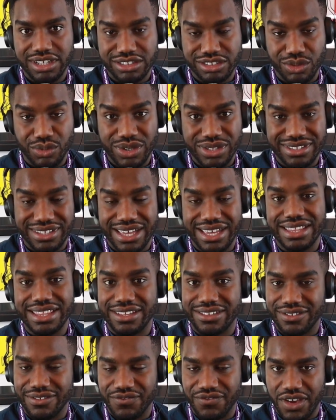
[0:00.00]
So we take
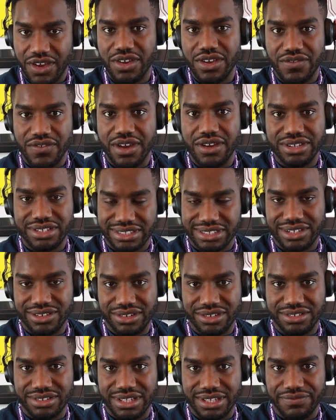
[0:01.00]
this very, very
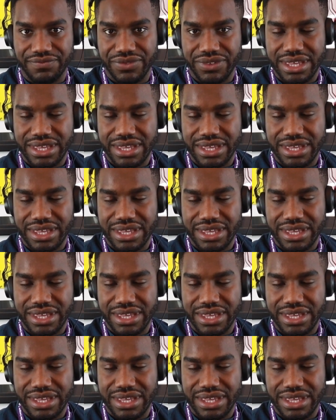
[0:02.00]
seriously.